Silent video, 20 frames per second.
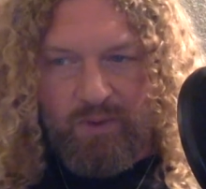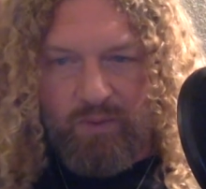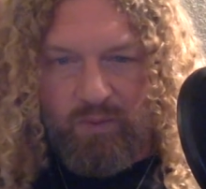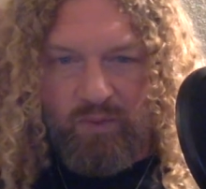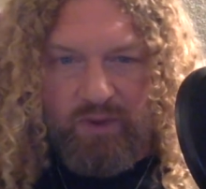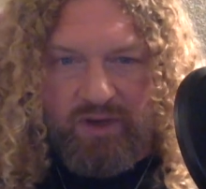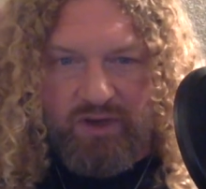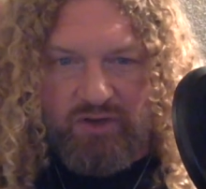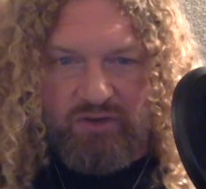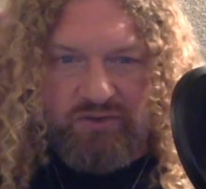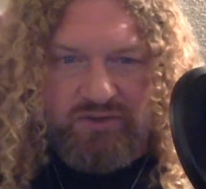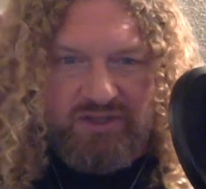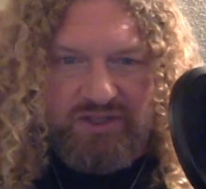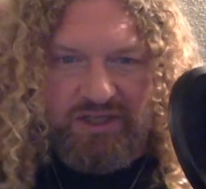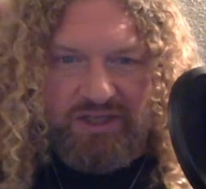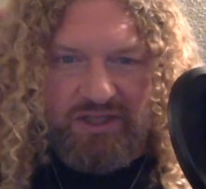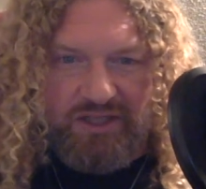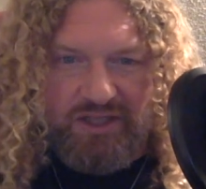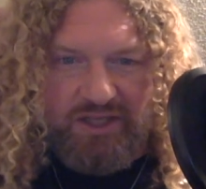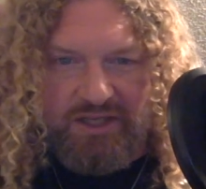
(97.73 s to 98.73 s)
When you
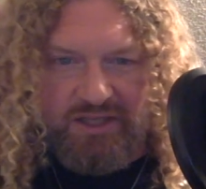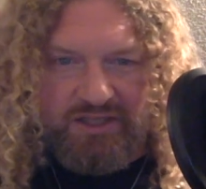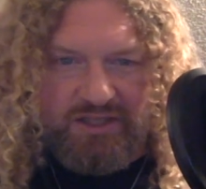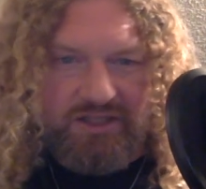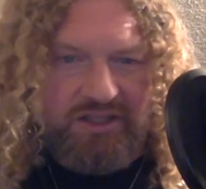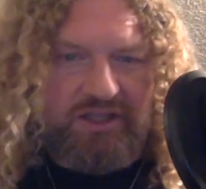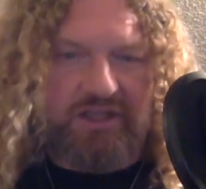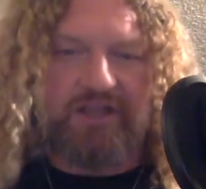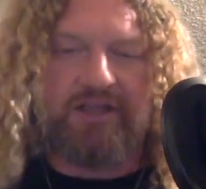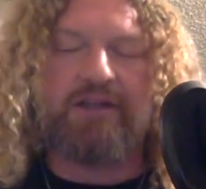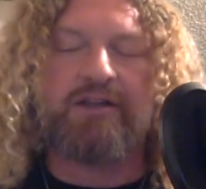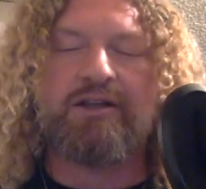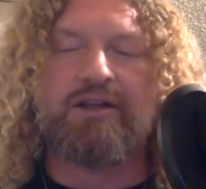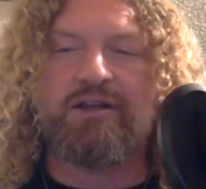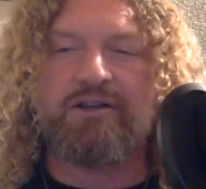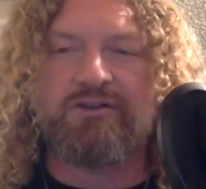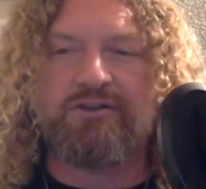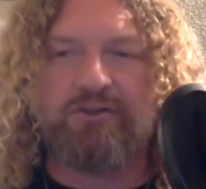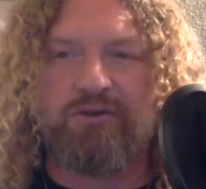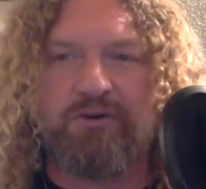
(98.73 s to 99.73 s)
see this, the
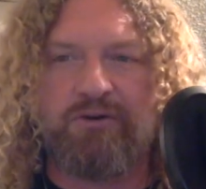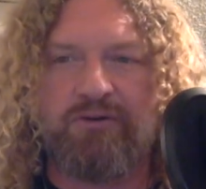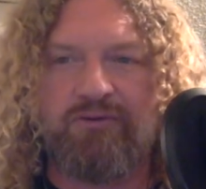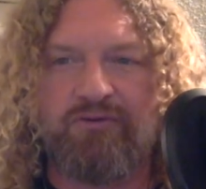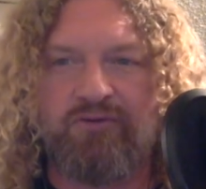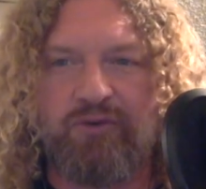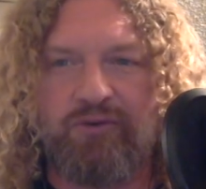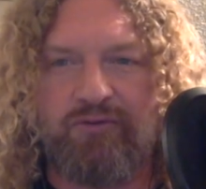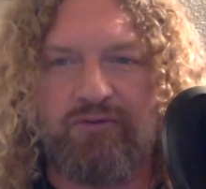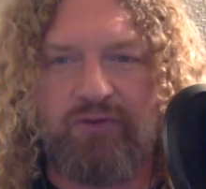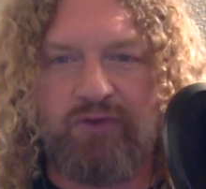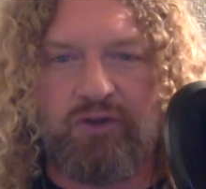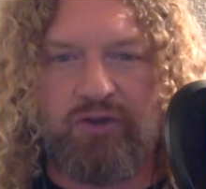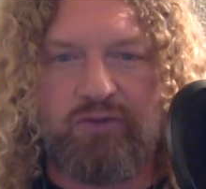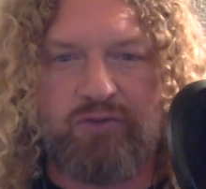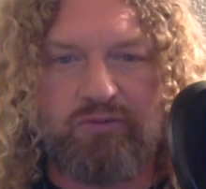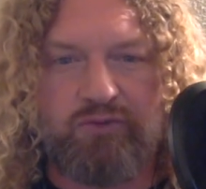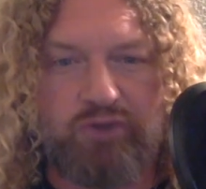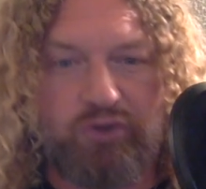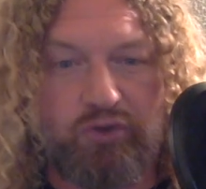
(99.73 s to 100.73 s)
Kickstarter for
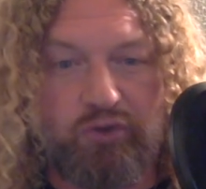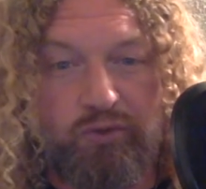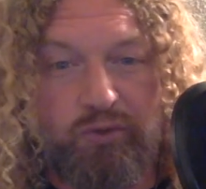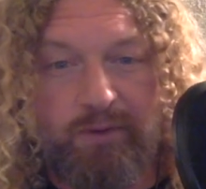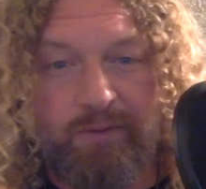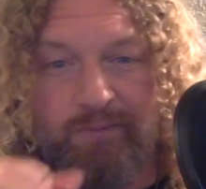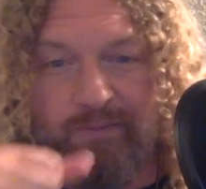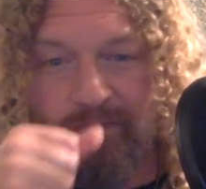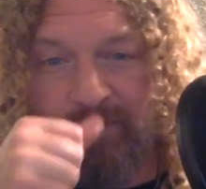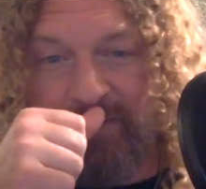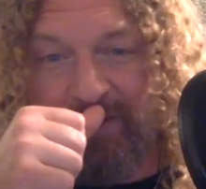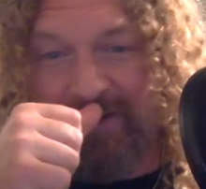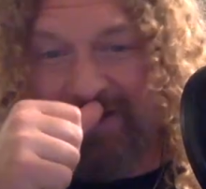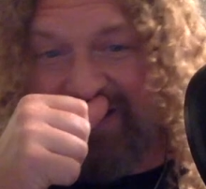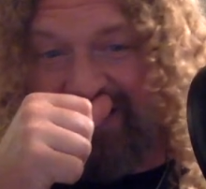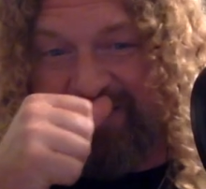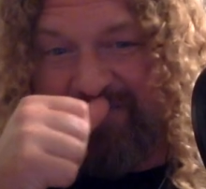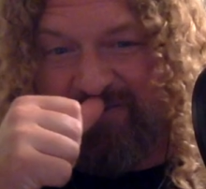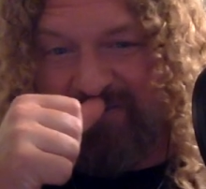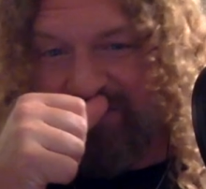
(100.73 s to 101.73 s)
volume two will
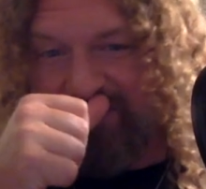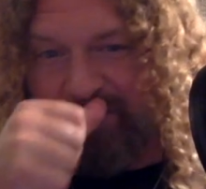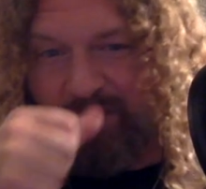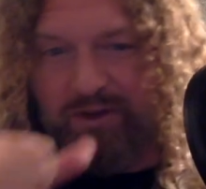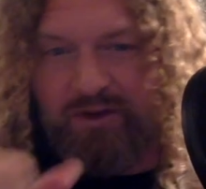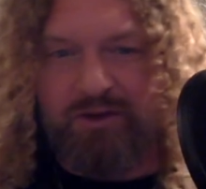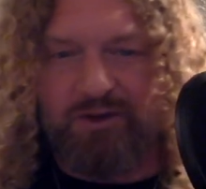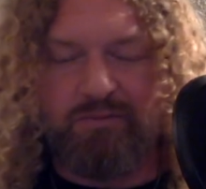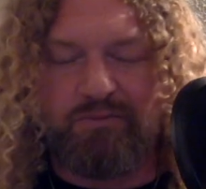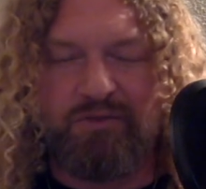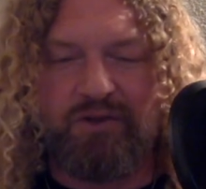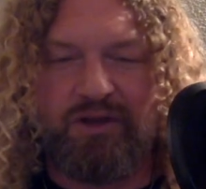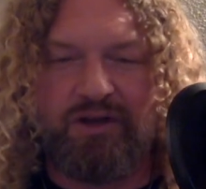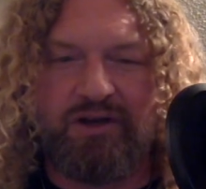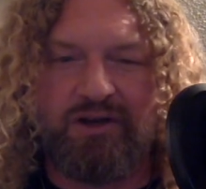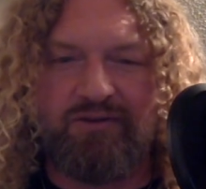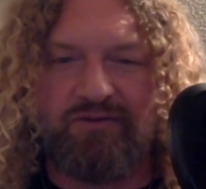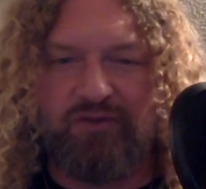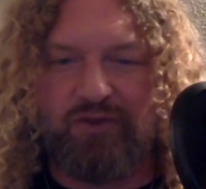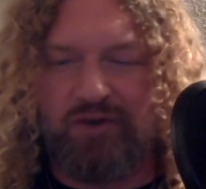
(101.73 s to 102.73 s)
have been
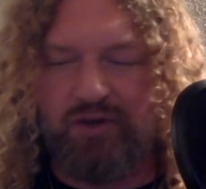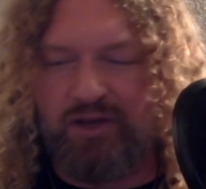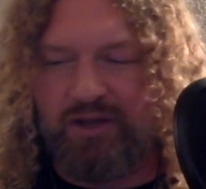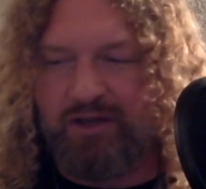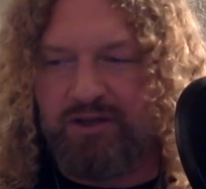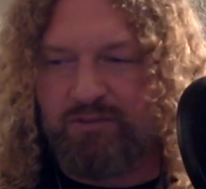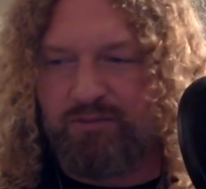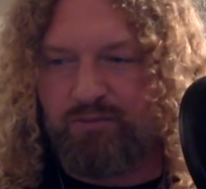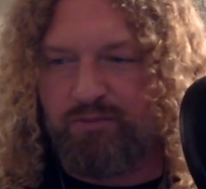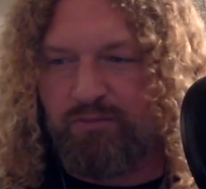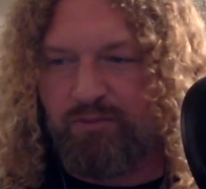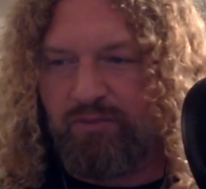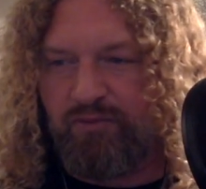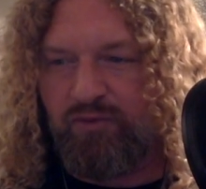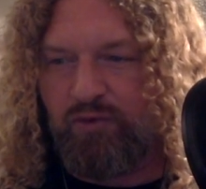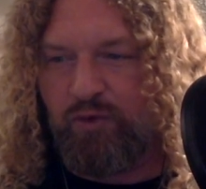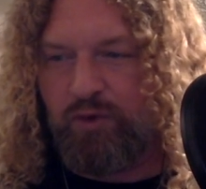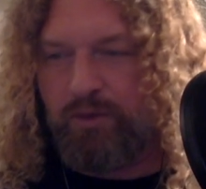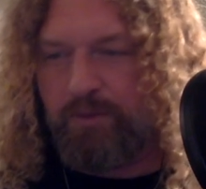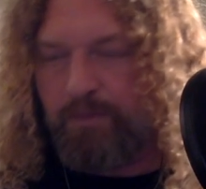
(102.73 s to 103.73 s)
completed a few days
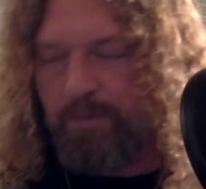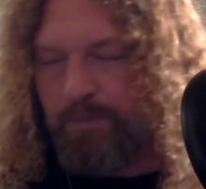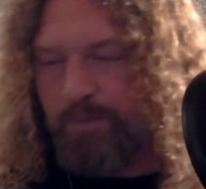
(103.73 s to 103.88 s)
before.